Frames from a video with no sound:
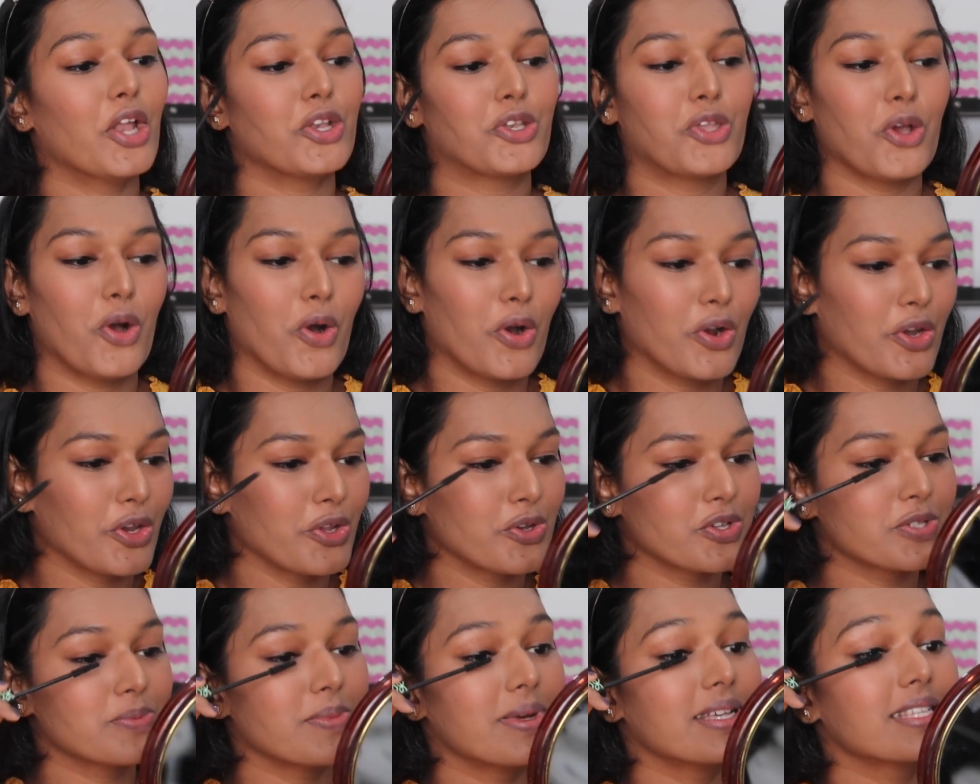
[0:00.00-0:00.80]
don't
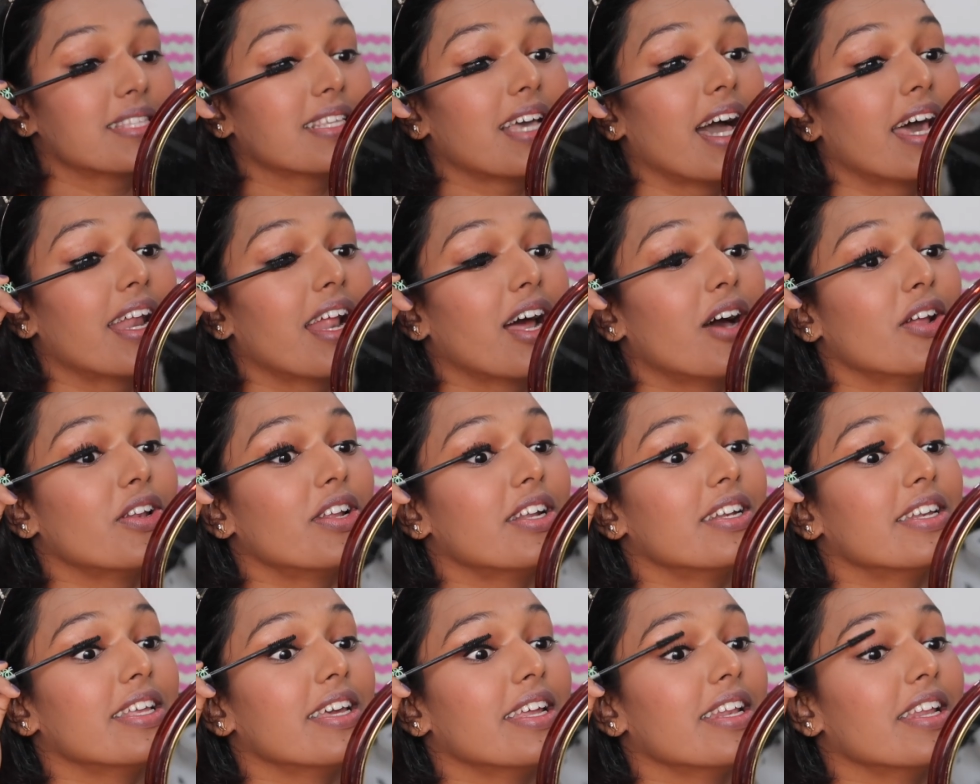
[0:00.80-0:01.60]
use mascara on
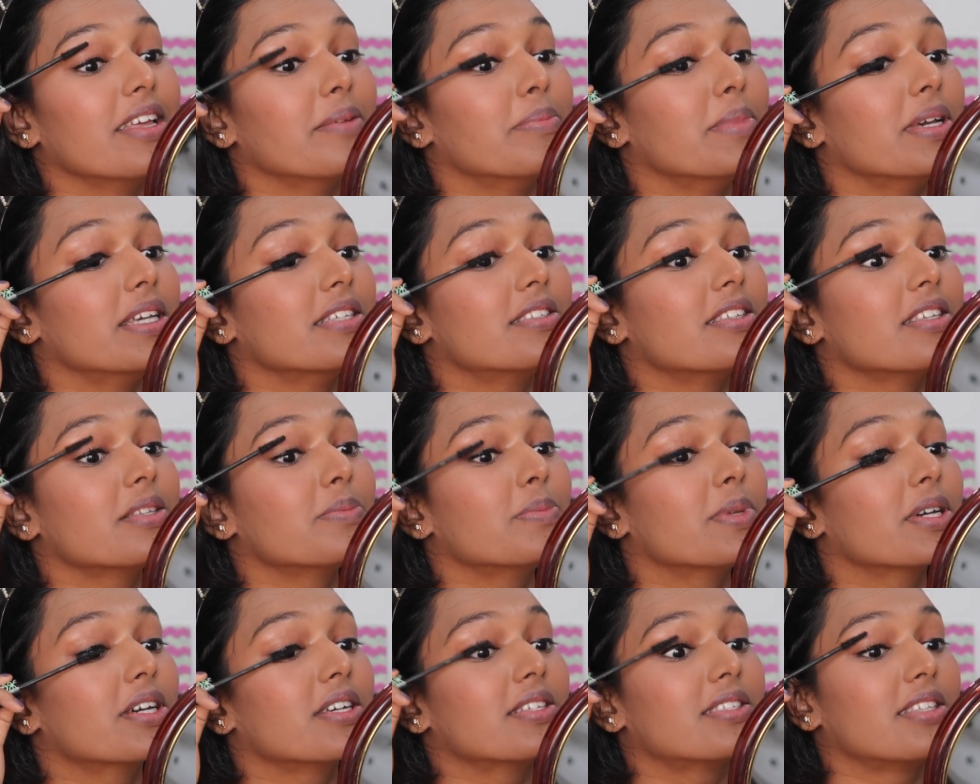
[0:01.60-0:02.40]
a daily
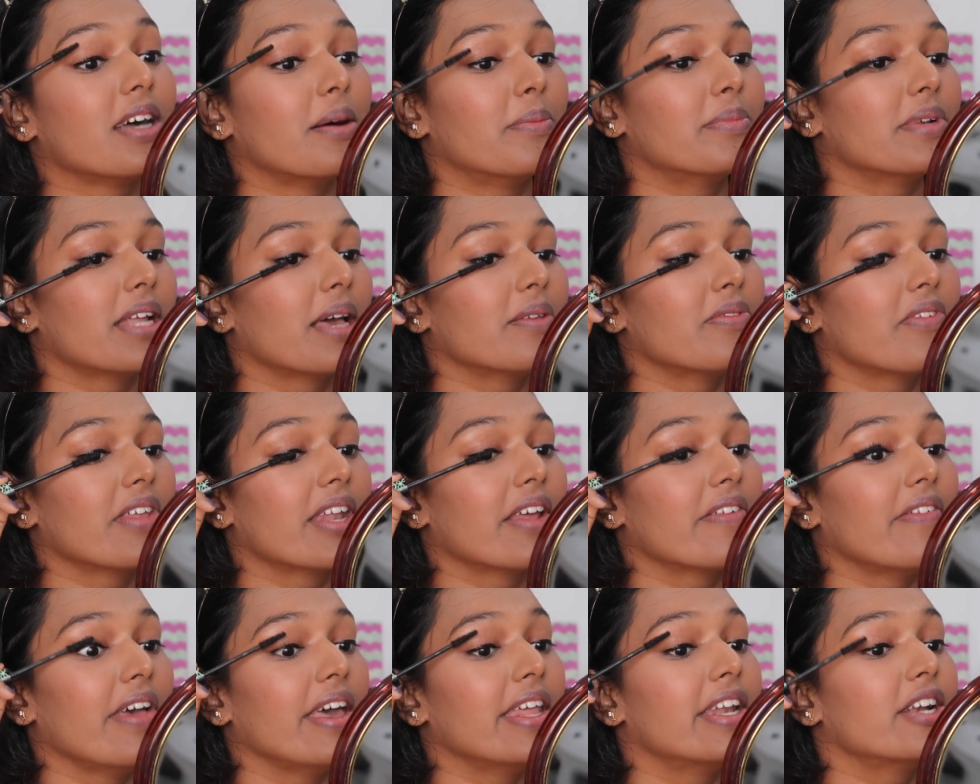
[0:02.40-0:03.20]
basis, because sometimes
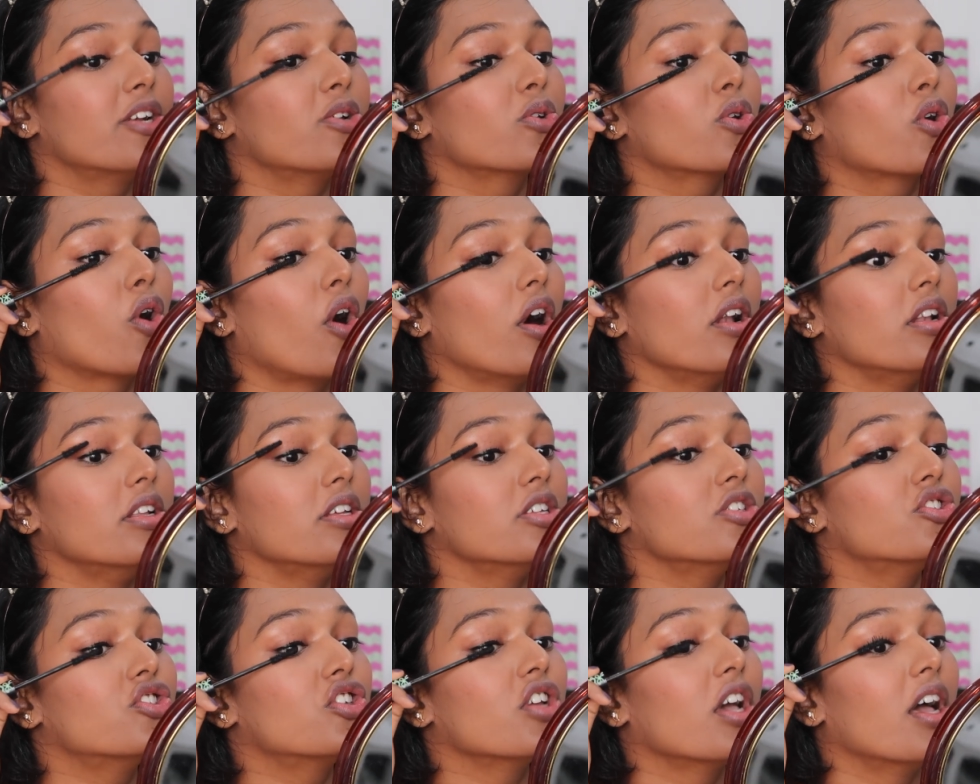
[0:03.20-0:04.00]
when I wear it to
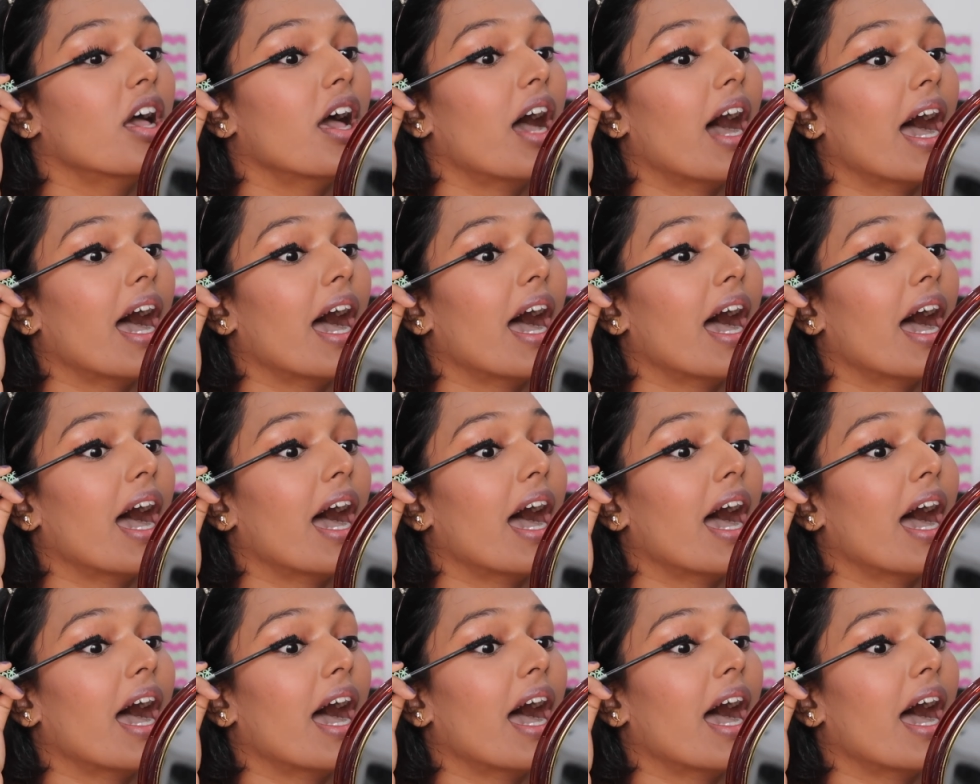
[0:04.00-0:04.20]
college,